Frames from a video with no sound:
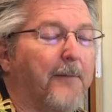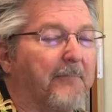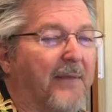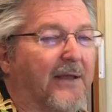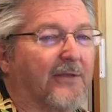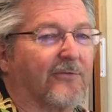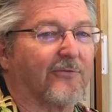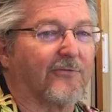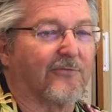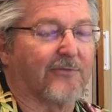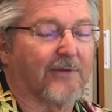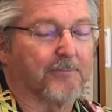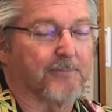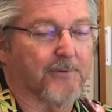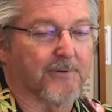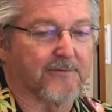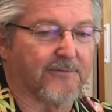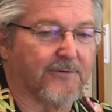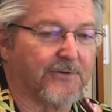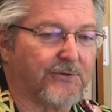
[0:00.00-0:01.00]
Makes it
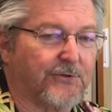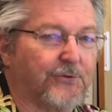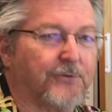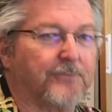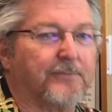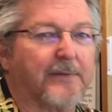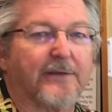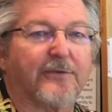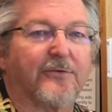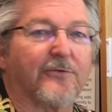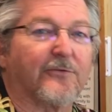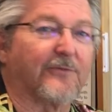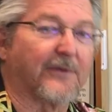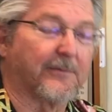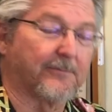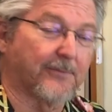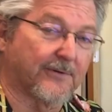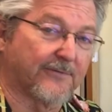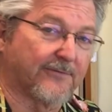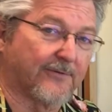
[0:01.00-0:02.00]
simpler for you, makes it
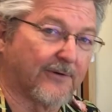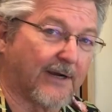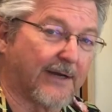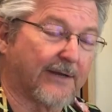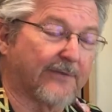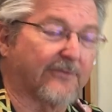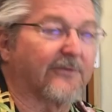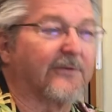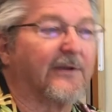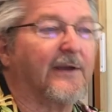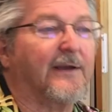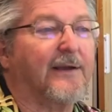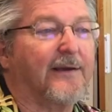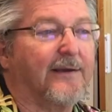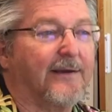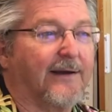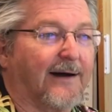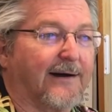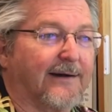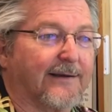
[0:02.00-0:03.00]
simpler for us.
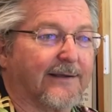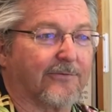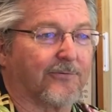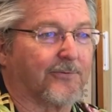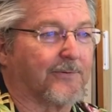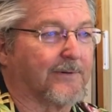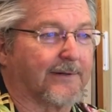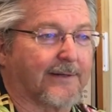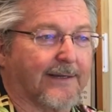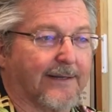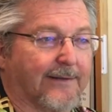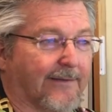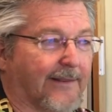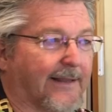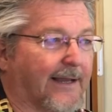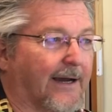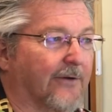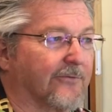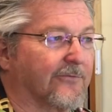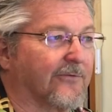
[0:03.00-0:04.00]
As we're getting
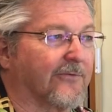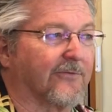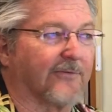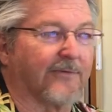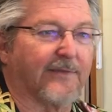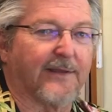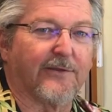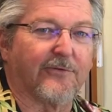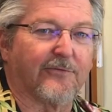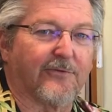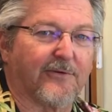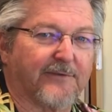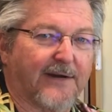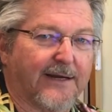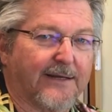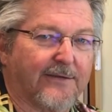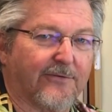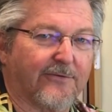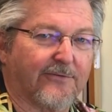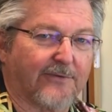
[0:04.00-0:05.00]
thousands of these
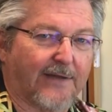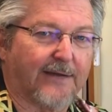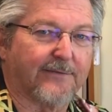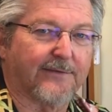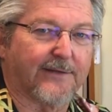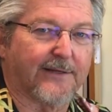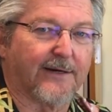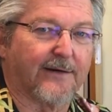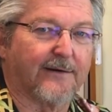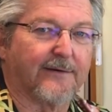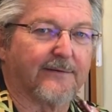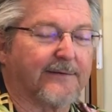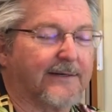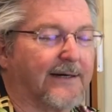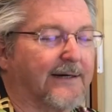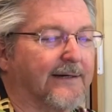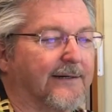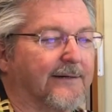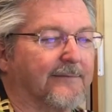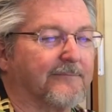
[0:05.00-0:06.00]
devices out there,
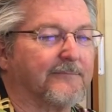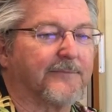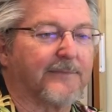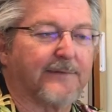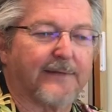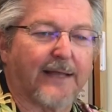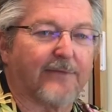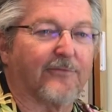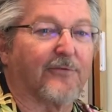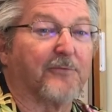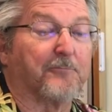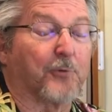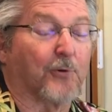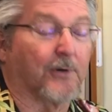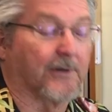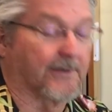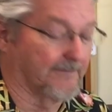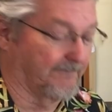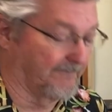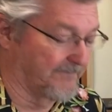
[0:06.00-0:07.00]
that's
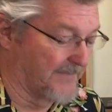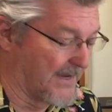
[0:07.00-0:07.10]
important.